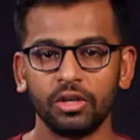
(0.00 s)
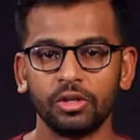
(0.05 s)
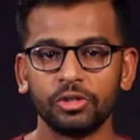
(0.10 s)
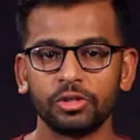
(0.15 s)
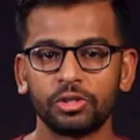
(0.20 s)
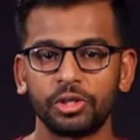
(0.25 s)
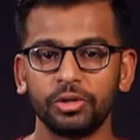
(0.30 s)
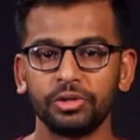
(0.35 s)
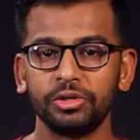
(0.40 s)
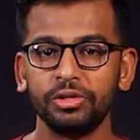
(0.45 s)

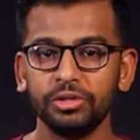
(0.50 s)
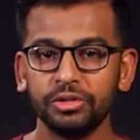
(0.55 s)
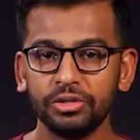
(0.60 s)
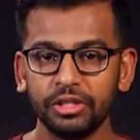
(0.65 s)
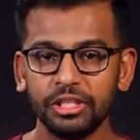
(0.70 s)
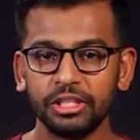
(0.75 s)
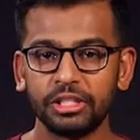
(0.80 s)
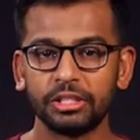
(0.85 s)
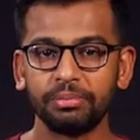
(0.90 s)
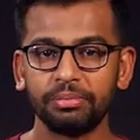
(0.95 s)
So you
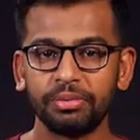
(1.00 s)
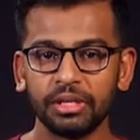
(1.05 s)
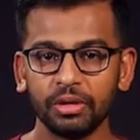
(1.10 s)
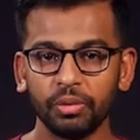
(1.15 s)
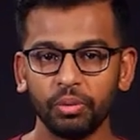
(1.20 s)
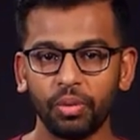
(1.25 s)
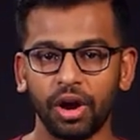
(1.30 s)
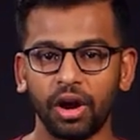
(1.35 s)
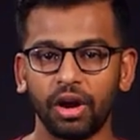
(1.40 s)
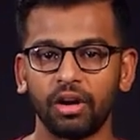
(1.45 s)
need to be
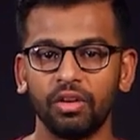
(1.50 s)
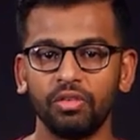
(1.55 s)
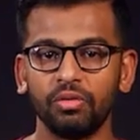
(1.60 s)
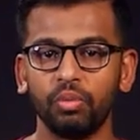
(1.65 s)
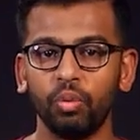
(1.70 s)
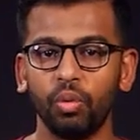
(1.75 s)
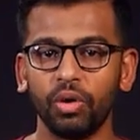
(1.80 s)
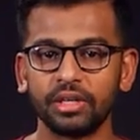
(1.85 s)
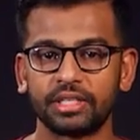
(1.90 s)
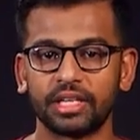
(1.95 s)
aware
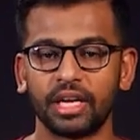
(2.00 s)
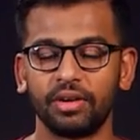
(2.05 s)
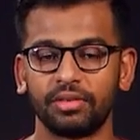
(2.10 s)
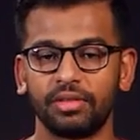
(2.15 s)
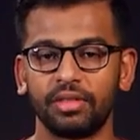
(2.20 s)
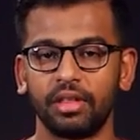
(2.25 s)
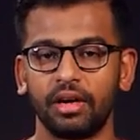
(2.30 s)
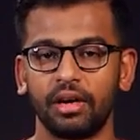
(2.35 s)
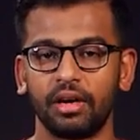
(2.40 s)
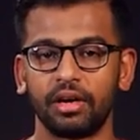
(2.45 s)
of what's
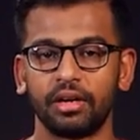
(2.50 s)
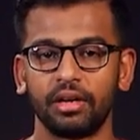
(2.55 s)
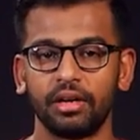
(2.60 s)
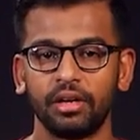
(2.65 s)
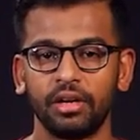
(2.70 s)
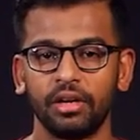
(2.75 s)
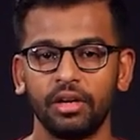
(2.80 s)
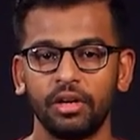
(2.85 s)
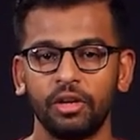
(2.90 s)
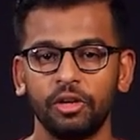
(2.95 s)
out there.
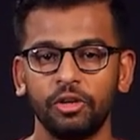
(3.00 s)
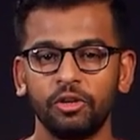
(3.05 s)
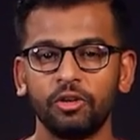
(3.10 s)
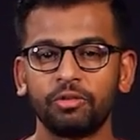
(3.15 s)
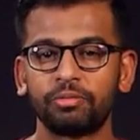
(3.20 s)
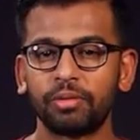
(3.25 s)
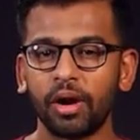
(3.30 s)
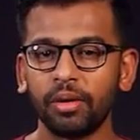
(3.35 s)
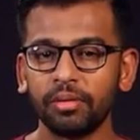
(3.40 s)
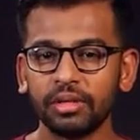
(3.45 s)

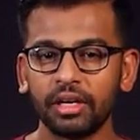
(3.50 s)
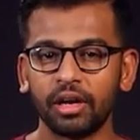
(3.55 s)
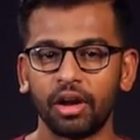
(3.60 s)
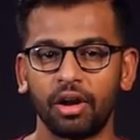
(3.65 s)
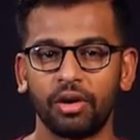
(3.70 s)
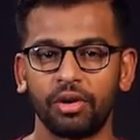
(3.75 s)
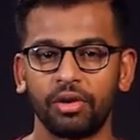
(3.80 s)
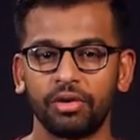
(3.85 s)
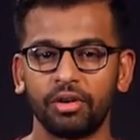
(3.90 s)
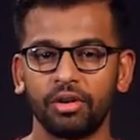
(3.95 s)
You've probably
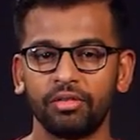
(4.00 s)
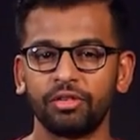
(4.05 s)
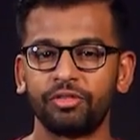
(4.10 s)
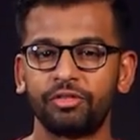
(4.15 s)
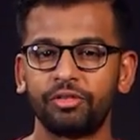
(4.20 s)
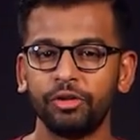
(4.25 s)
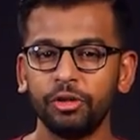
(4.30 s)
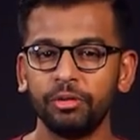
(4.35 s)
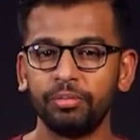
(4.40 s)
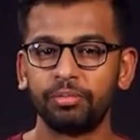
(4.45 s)
heard of a
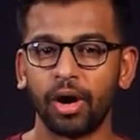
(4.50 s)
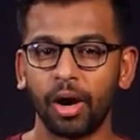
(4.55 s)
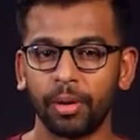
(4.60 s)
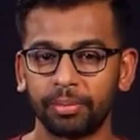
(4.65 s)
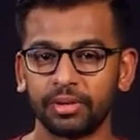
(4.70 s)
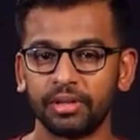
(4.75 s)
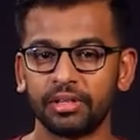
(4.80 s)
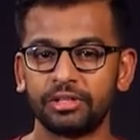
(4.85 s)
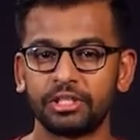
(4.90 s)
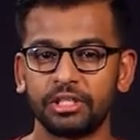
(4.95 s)
few
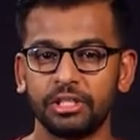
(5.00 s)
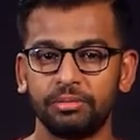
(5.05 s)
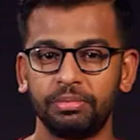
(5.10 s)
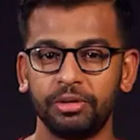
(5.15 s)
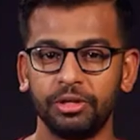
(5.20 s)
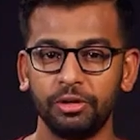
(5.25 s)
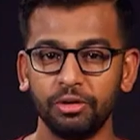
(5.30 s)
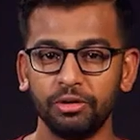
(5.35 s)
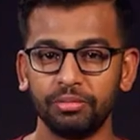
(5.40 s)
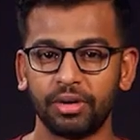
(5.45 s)
popular
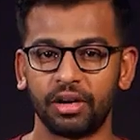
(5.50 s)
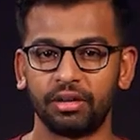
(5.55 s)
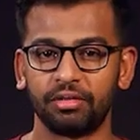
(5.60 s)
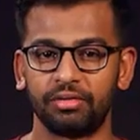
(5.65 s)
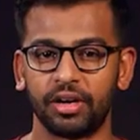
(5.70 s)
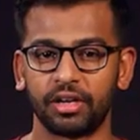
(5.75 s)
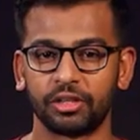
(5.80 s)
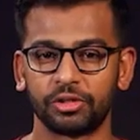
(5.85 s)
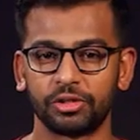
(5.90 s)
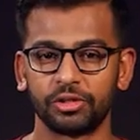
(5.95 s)
CPU
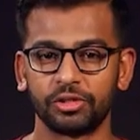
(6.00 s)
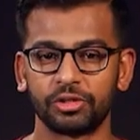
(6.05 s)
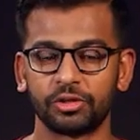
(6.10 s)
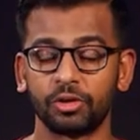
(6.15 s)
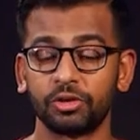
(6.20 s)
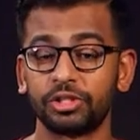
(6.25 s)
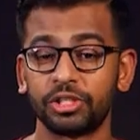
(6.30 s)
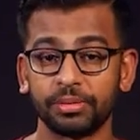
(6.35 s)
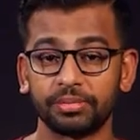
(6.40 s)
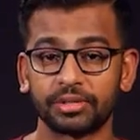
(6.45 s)
manufacturers
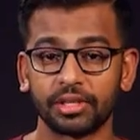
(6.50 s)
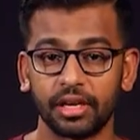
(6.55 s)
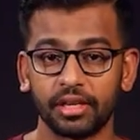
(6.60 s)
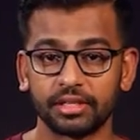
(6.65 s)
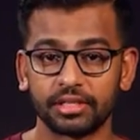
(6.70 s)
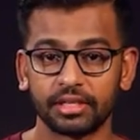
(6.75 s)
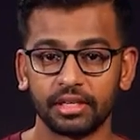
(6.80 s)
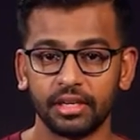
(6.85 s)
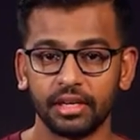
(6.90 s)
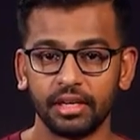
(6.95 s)
or
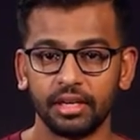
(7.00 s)
chipsets,